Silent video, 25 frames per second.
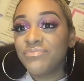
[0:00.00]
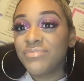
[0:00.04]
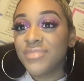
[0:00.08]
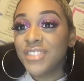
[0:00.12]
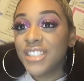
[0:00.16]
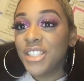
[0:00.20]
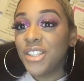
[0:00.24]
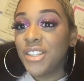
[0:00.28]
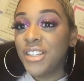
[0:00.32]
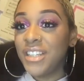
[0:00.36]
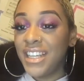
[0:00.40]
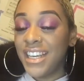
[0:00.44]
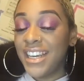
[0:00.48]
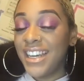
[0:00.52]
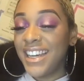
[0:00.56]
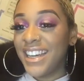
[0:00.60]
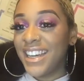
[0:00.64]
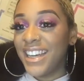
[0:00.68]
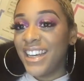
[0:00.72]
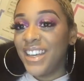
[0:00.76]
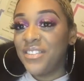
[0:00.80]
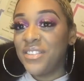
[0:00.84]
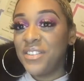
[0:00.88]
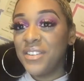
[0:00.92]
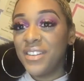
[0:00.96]
So yeah,
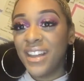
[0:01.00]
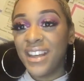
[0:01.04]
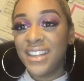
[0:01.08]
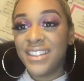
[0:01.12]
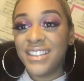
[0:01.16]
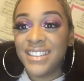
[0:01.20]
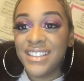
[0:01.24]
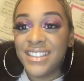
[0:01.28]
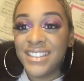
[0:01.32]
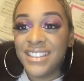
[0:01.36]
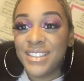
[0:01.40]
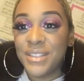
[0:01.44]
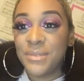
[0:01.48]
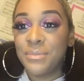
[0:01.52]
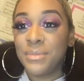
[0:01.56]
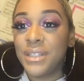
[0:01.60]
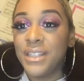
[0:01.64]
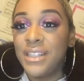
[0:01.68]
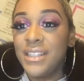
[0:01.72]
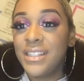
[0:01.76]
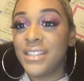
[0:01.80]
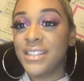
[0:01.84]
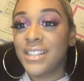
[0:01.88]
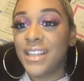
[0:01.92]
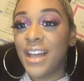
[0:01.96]
if you like this,
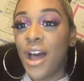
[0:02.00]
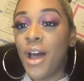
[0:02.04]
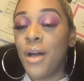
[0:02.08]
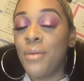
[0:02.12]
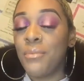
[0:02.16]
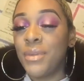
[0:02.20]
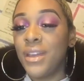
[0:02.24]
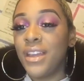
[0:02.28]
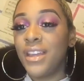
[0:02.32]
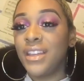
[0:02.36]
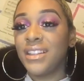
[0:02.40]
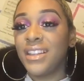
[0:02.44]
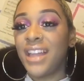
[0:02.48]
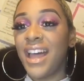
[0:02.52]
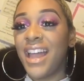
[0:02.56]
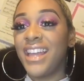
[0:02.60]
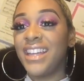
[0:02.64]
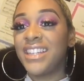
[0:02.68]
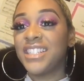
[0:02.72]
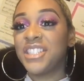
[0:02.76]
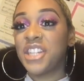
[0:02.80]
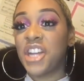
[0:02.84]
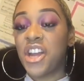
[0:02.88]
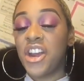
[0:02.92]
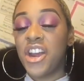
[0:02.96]
please comment, like,
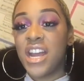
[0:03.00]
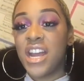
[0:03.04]
share,